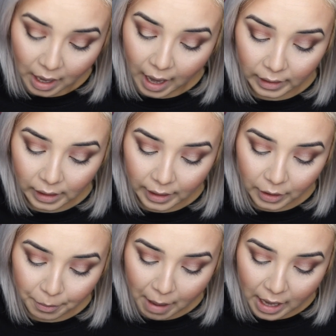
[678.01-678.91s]

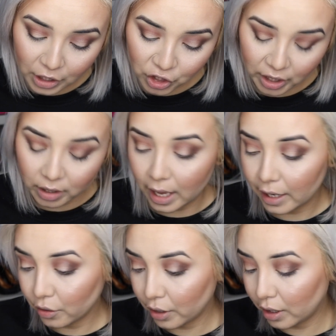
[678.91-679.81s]
Highliner Matte Gel
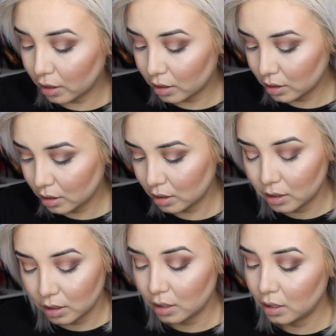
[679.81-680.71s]
Eye Crayon
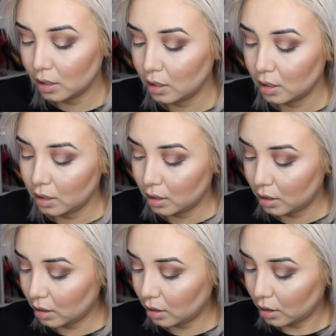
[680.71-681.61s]

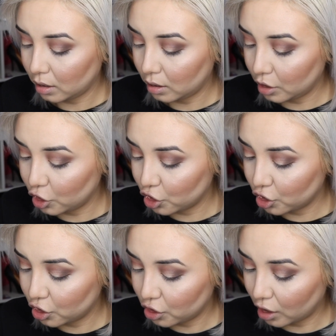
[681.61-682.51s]
in the
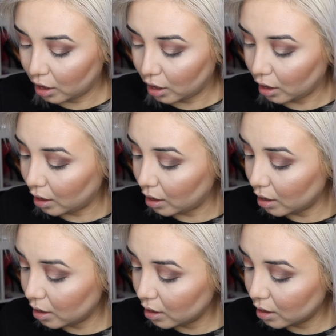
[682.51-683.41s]

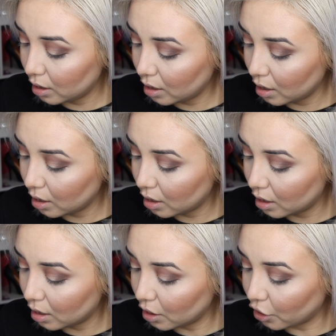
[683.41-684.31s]
shade
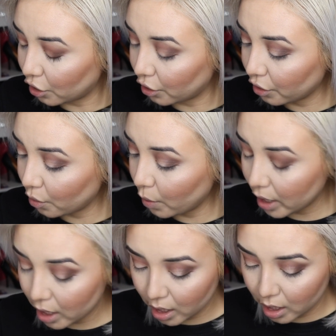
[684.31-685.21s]

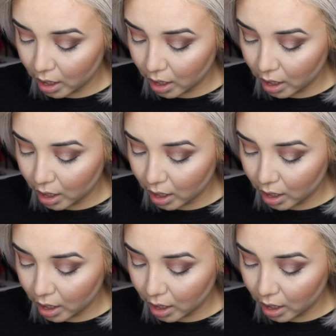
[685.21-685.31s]
Earthquake,